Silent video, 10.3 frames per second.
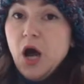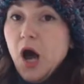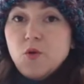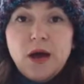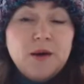
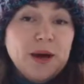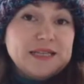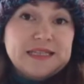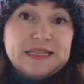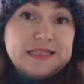How come
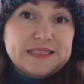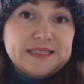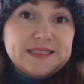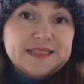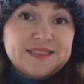I
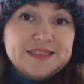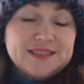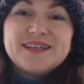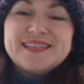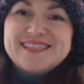didn't?
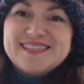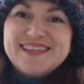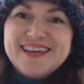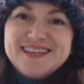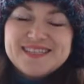
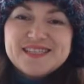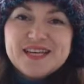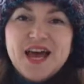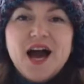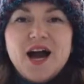
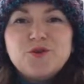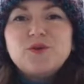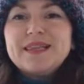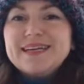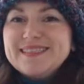6. I
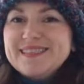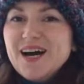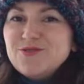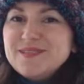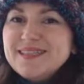will
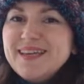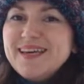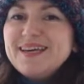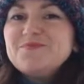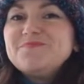
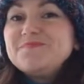undoubtedly